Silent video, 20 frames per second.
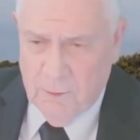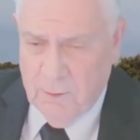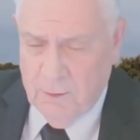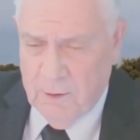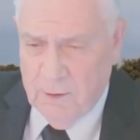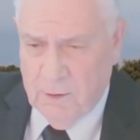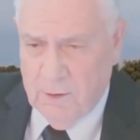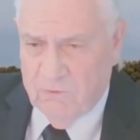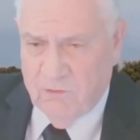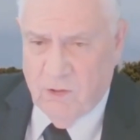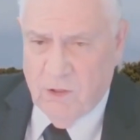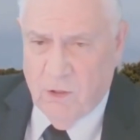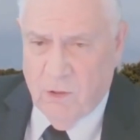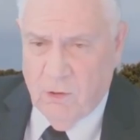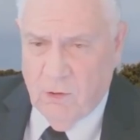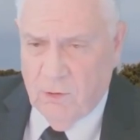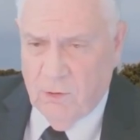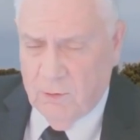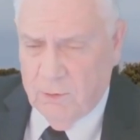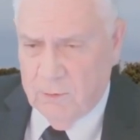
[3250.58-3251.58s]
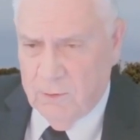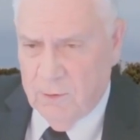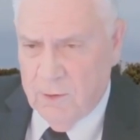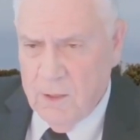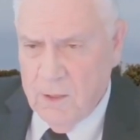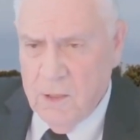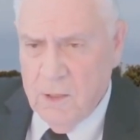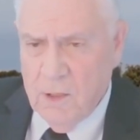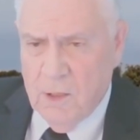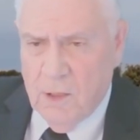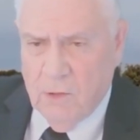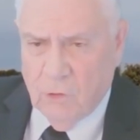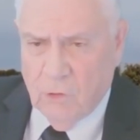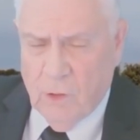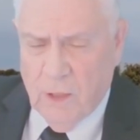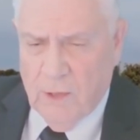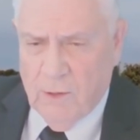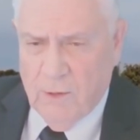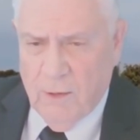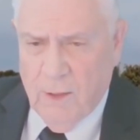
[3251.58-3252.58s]
NFL, and
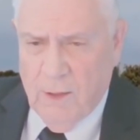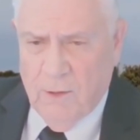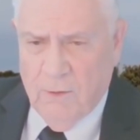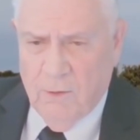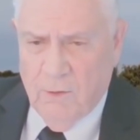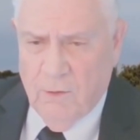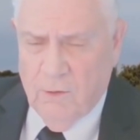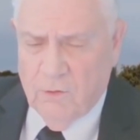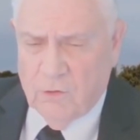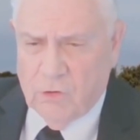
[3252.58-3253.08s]
so and, and,